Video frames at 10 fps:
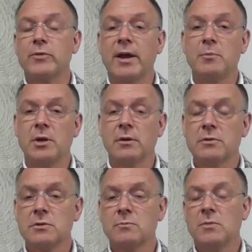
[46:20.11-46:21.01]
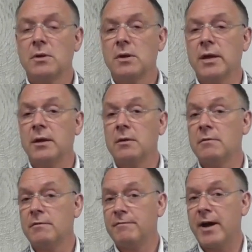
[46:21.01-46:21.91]
Train trained peers in
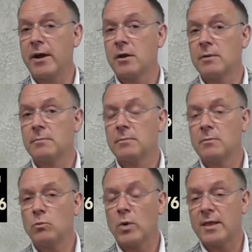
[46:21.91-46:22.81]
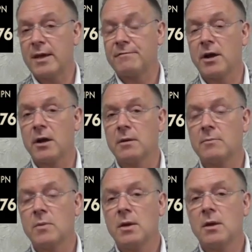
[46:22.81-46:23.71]
fire, wildfire,
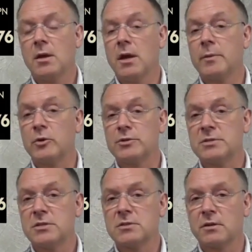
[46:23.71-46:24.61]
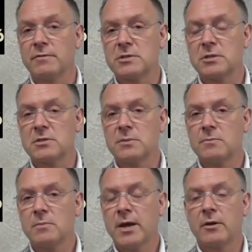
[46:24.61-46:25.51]
fire, and emergency
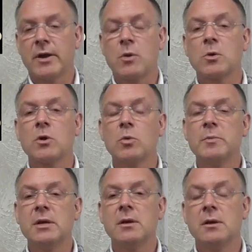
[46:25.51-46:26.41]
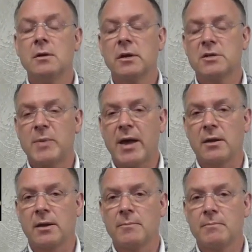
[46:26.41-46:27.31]
services. And our network will be
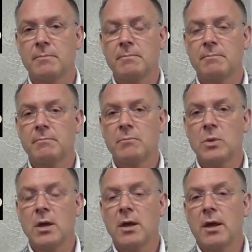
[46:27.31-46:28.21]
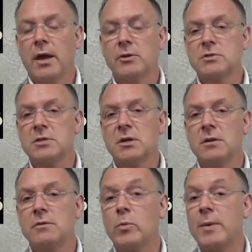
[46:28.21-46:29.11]
expanding. And you'll
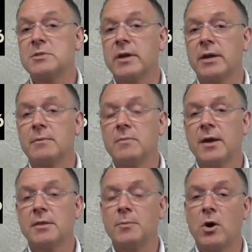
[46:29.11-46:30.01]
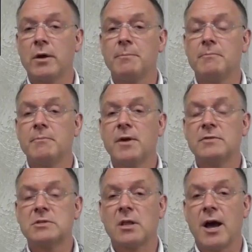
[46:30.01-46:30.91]
see the website at the bottom
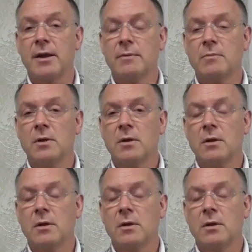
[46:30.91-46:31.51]
of the slide